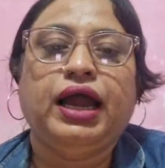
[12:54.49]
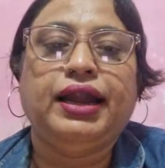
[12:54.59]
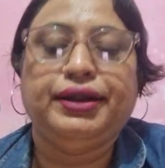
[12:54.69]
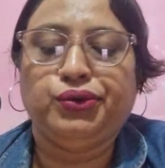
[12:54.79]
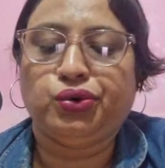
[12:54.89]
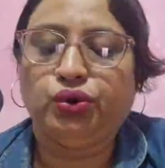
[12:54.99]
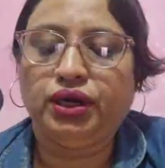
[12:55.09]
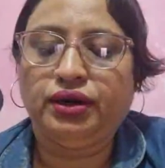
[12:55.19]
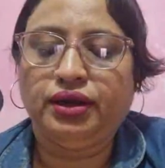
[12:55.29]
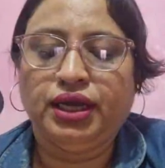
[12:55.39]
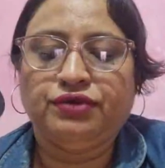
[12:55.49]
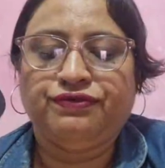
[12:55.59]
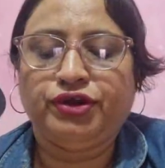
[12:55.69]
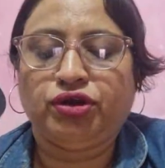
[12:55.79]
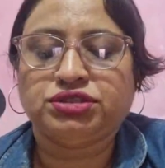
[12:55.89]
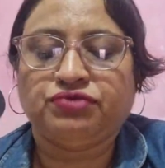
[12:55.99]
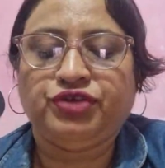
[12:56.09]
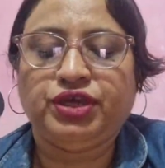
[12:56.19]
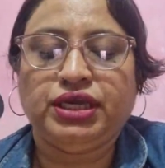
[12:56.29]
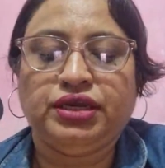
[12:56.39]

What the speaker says: and droll philosophy